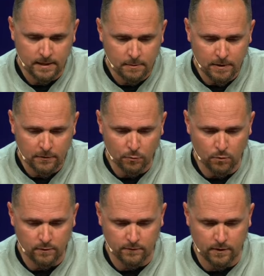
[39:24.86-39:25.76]
Think about the
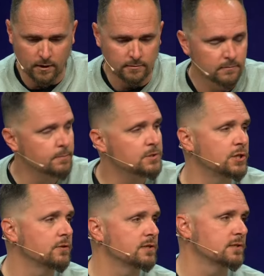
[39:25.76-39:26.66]
Word of God. Let me
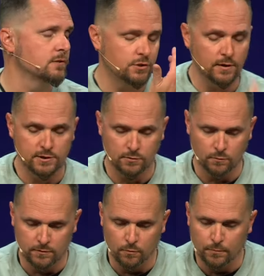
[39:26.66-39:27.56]
share this
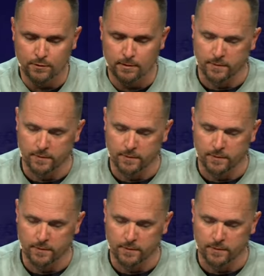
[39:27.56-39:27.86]
illustration with you. We'll put